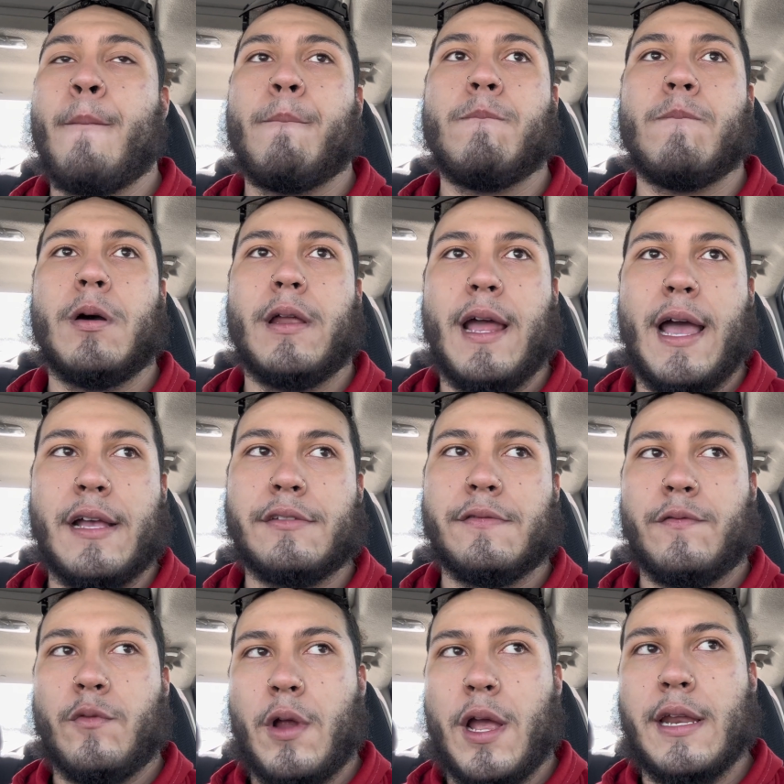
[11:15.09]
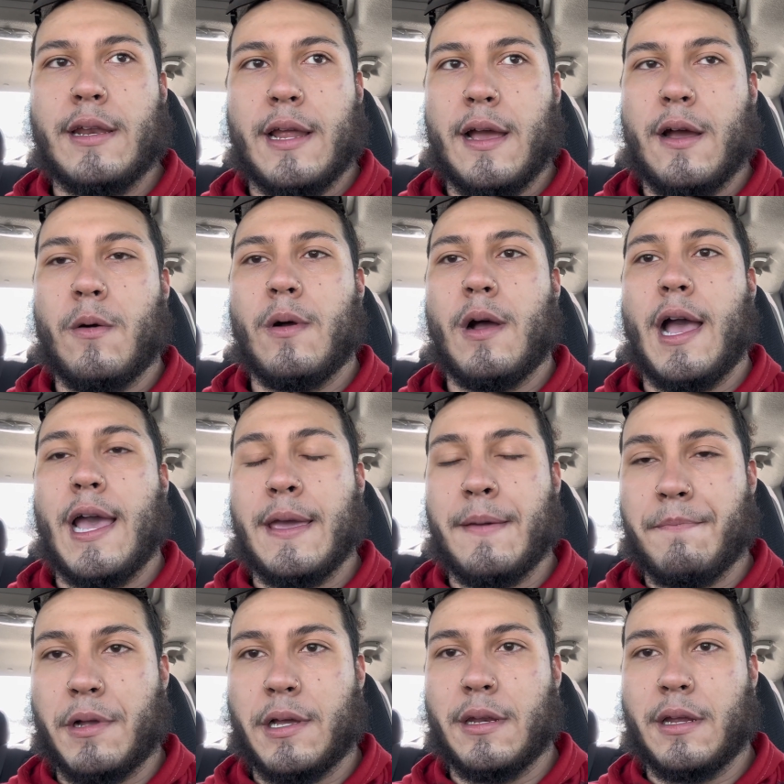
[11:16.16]
But as of right now,
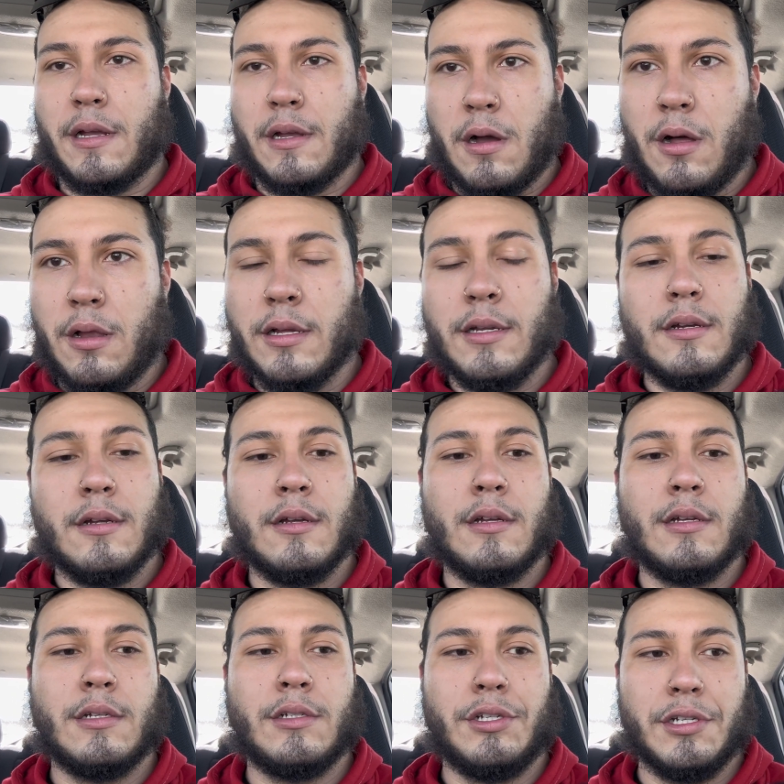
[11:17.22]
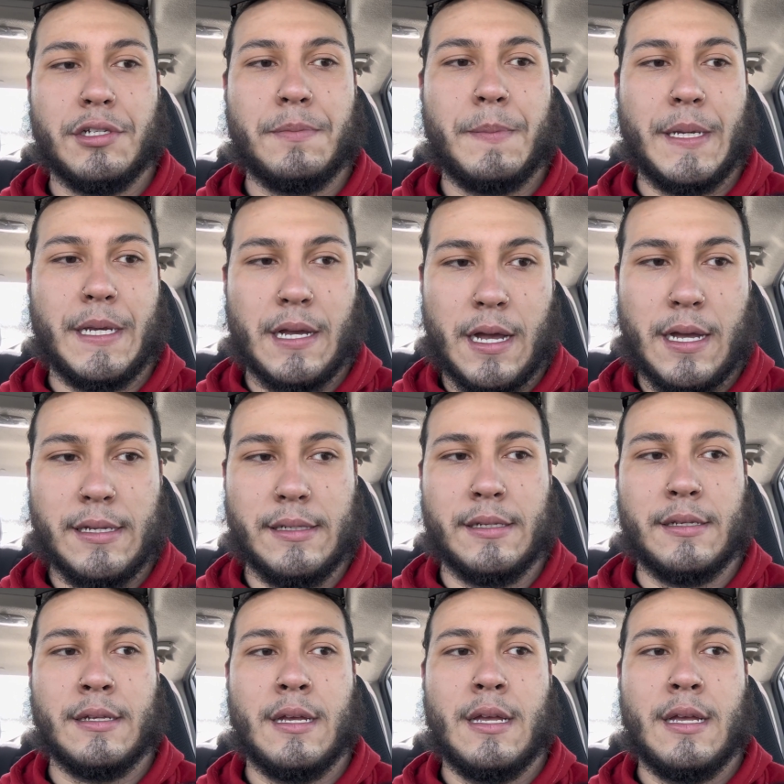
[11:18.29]
I'm going to call it, just because